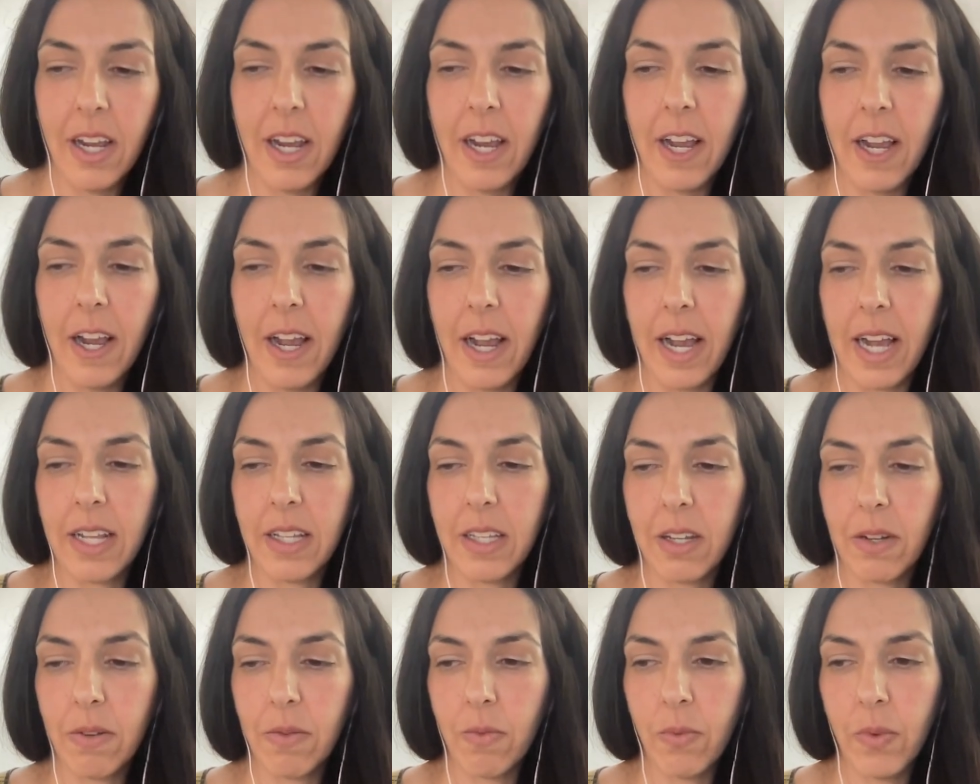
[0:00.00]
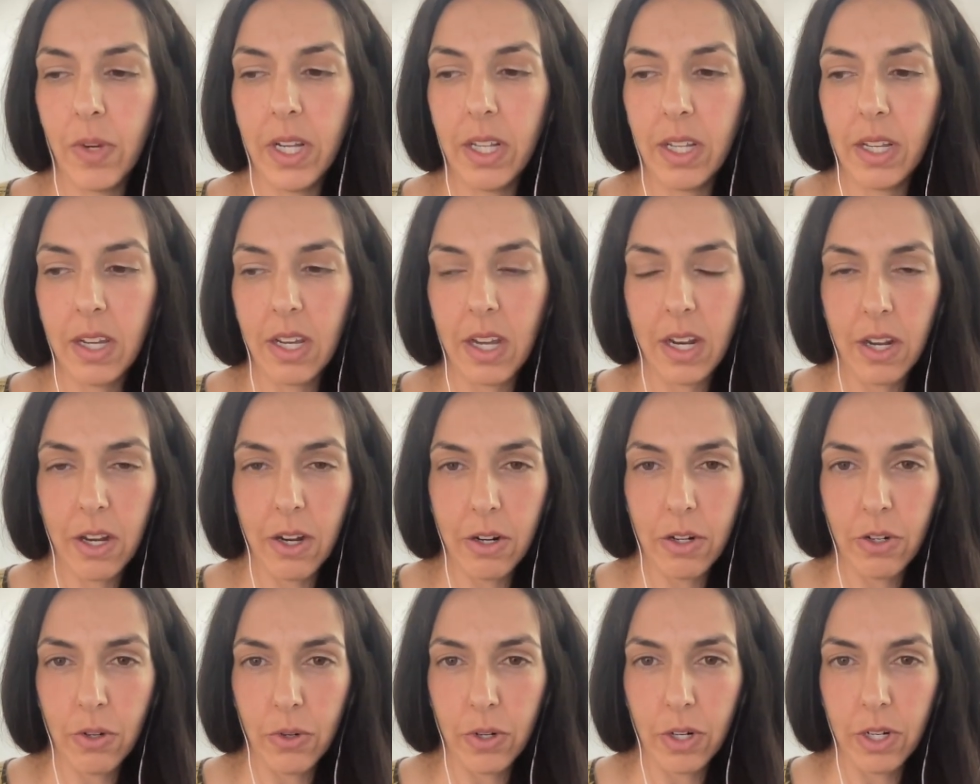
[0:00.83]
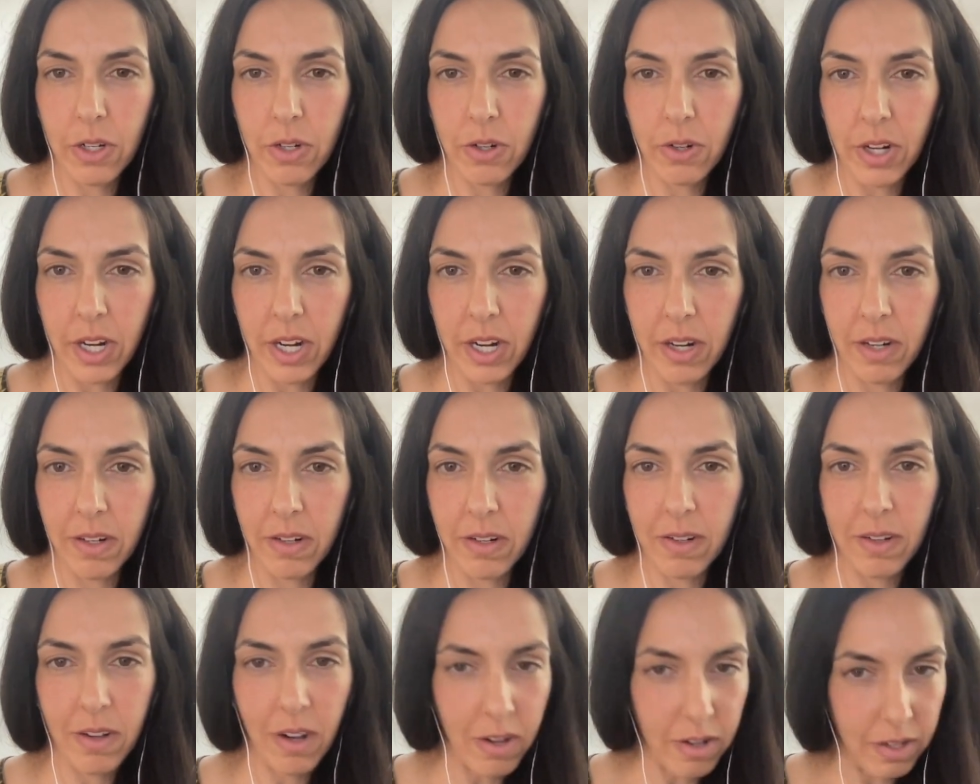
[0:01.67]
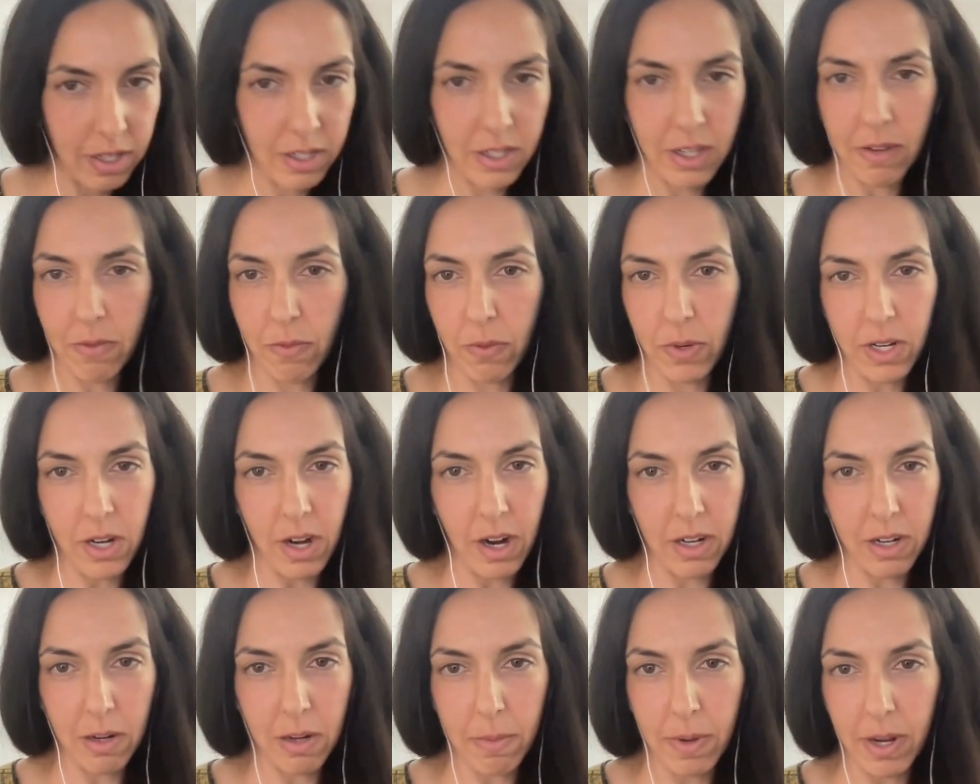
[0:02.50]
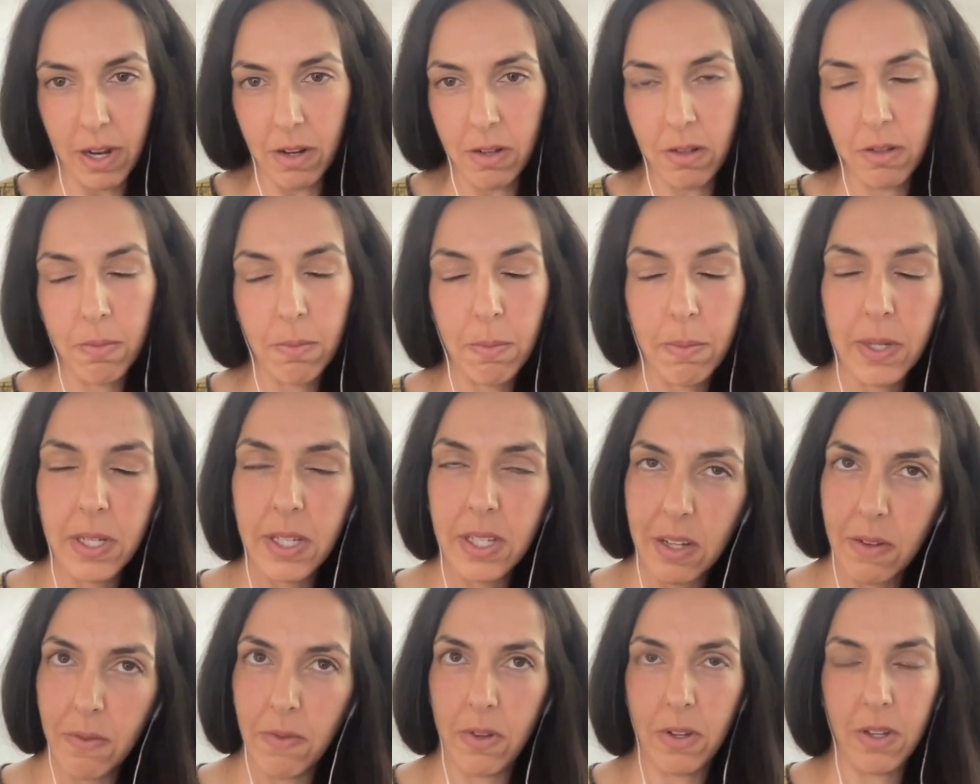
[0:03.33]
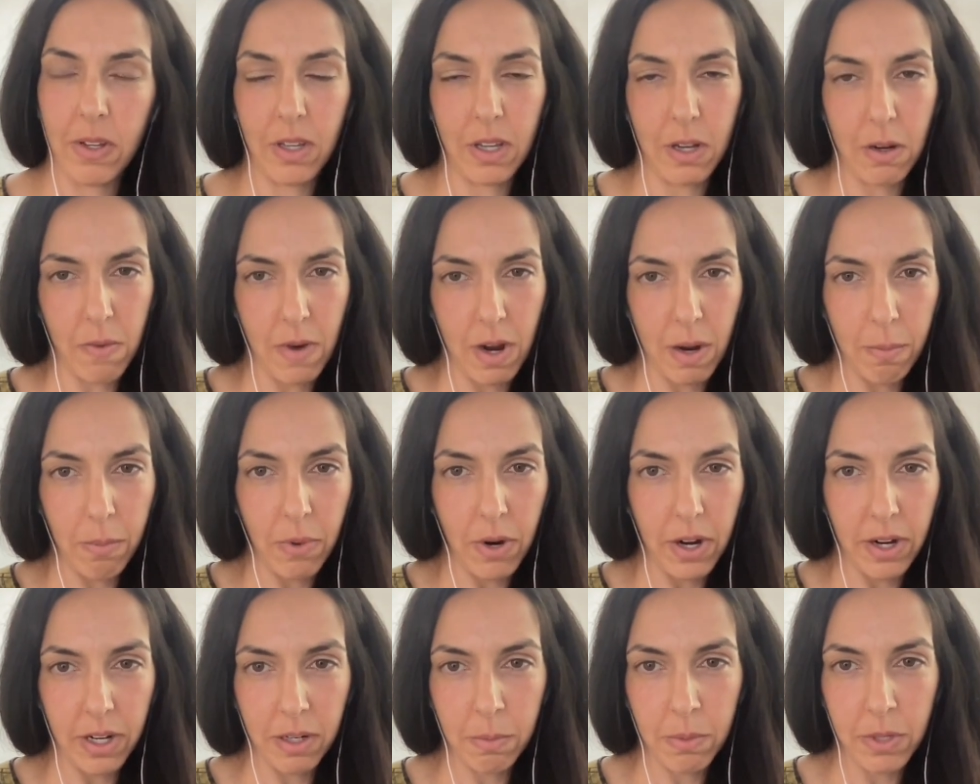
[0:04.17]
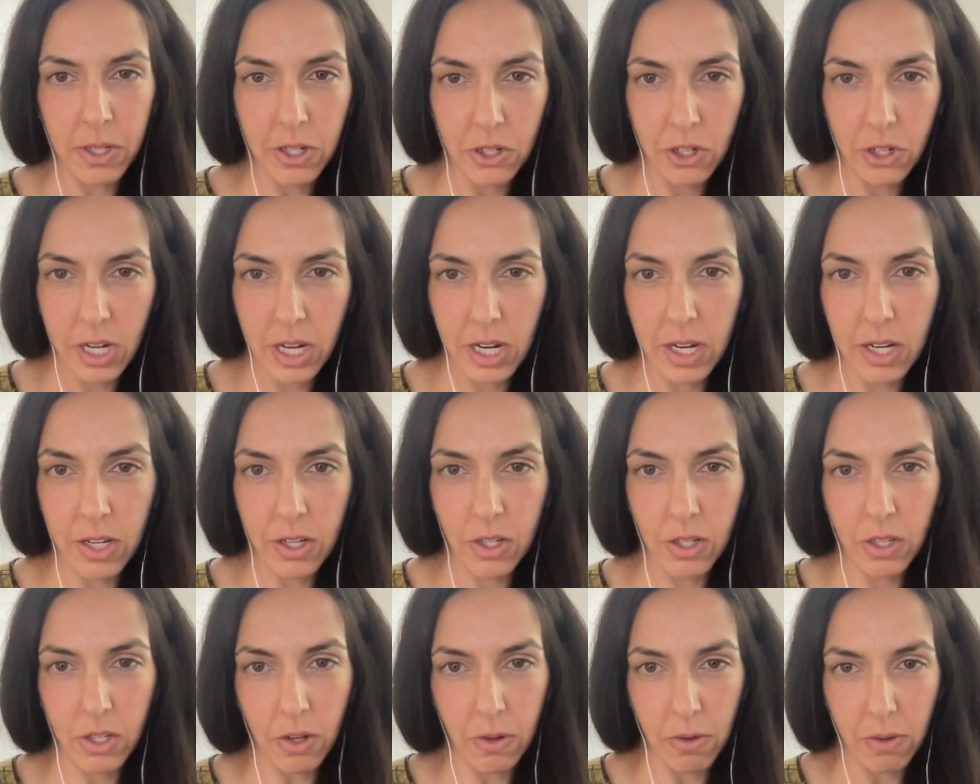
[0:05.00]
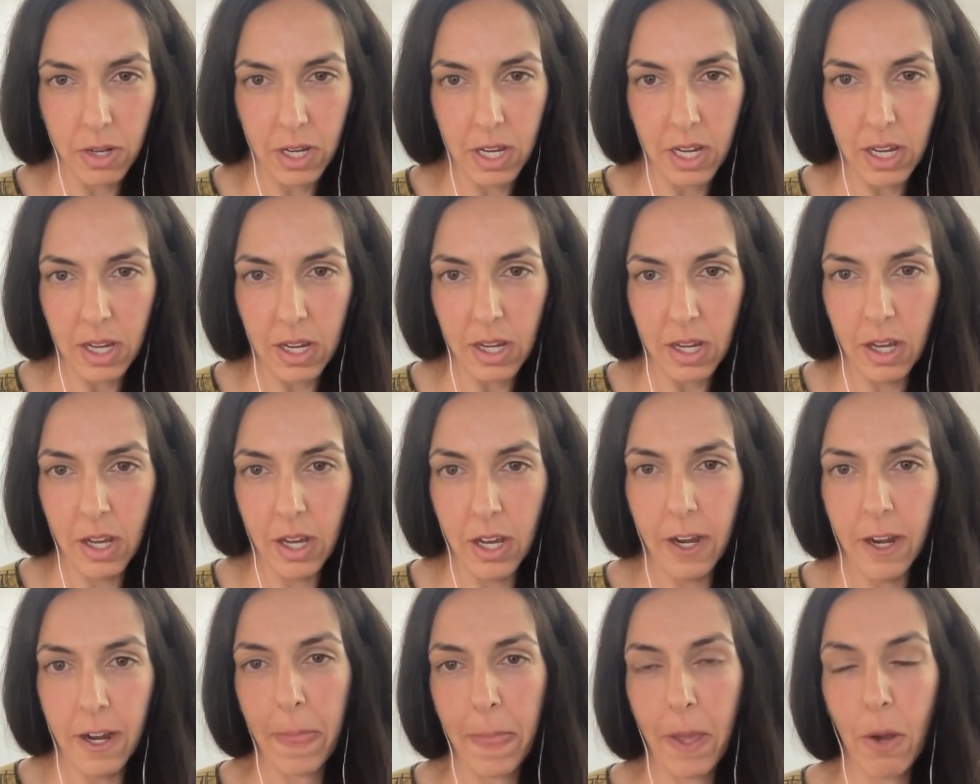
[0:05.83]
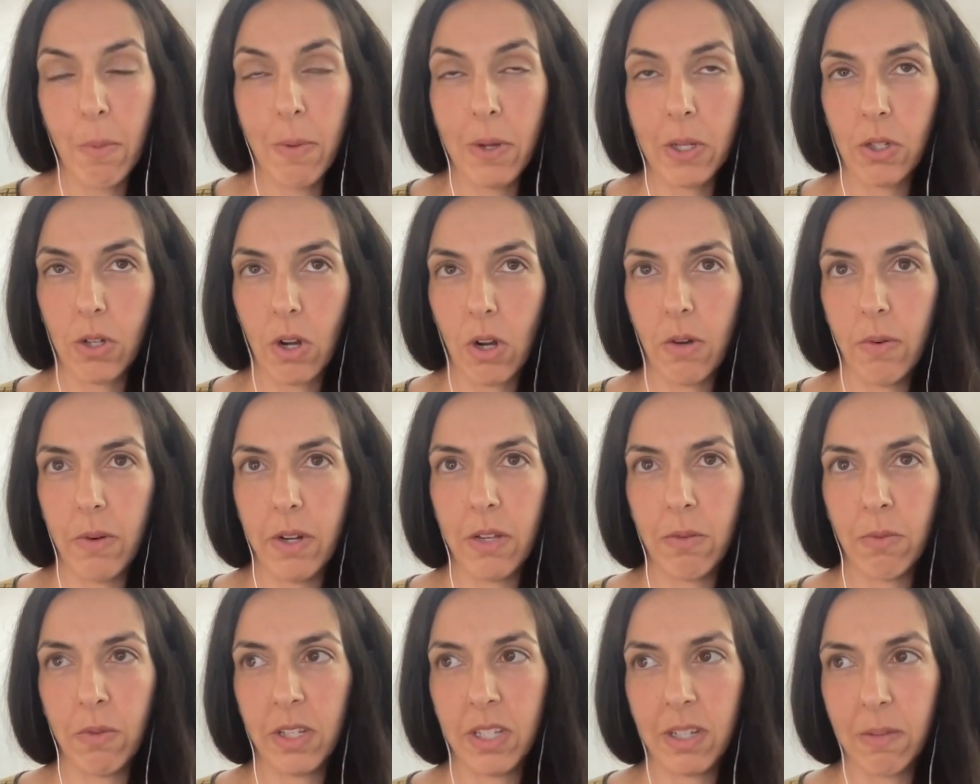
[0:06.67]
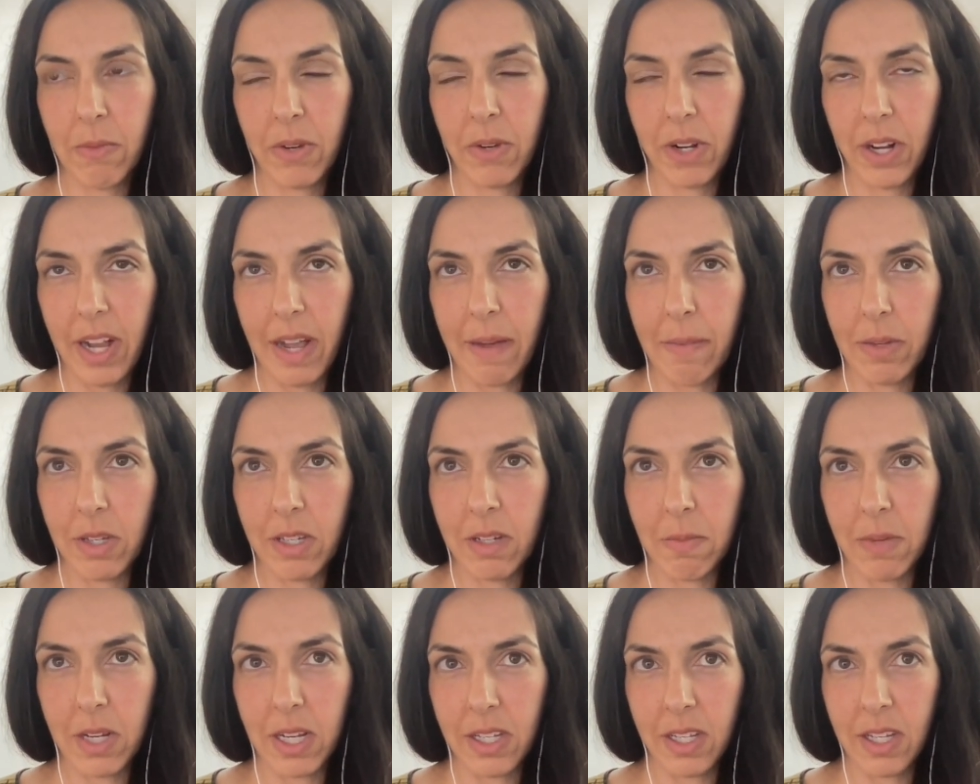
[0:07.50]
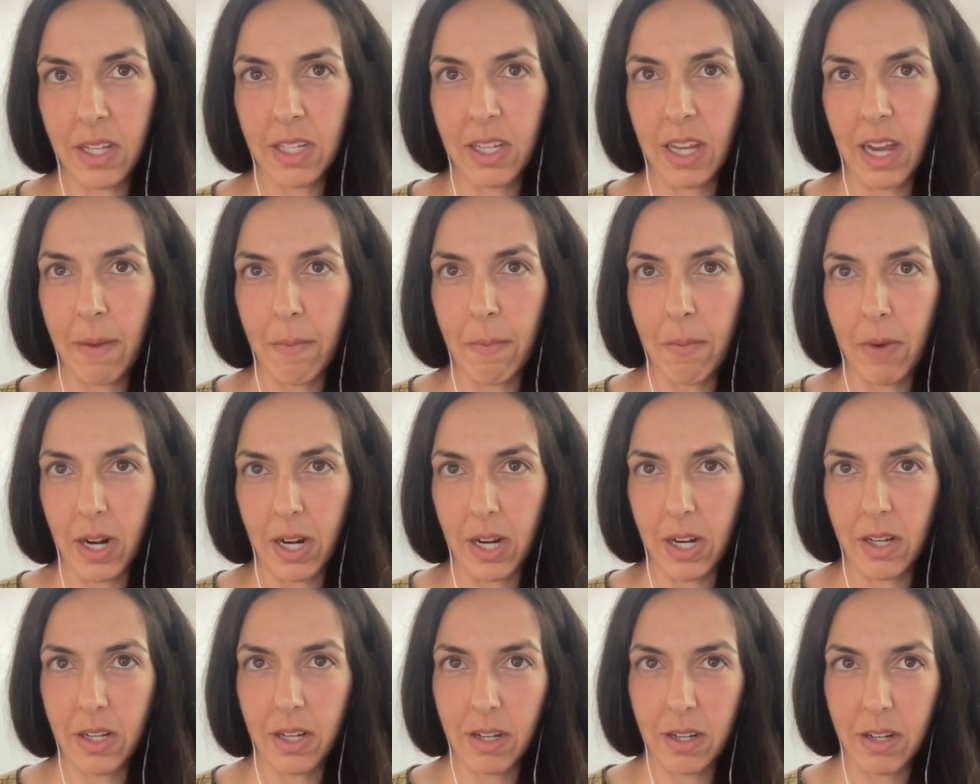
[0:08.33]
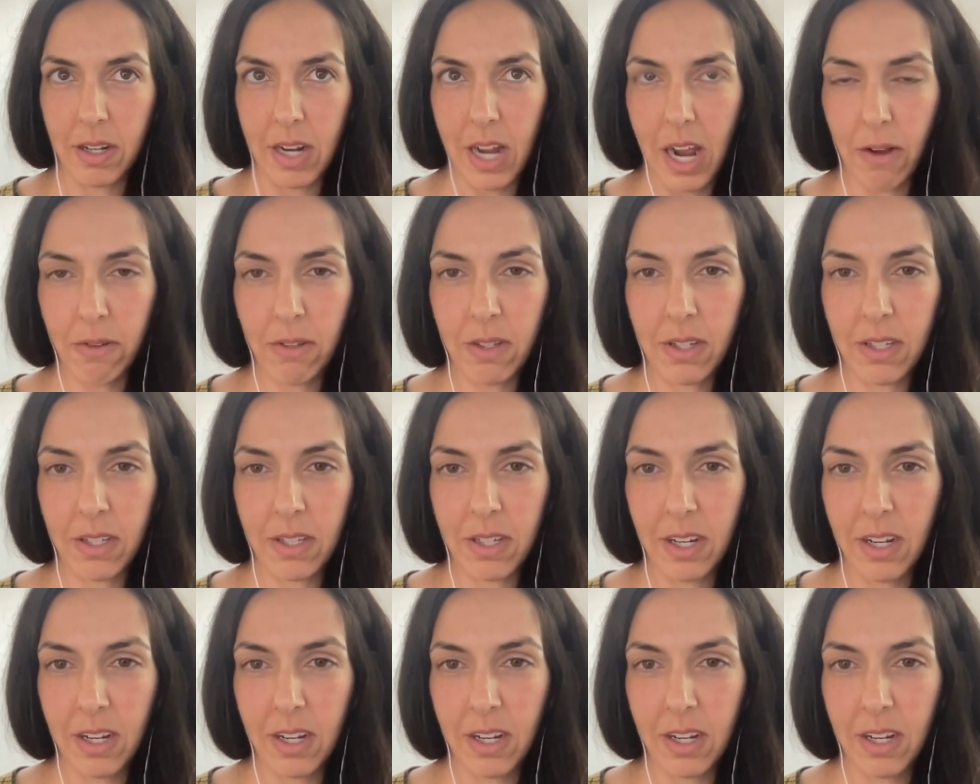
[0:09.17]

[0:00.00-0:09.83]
And so really getting your story straight, all the stuff we talked about specifically around product positioning is so key almost always when someone comes to me and says, I'm ready to announce,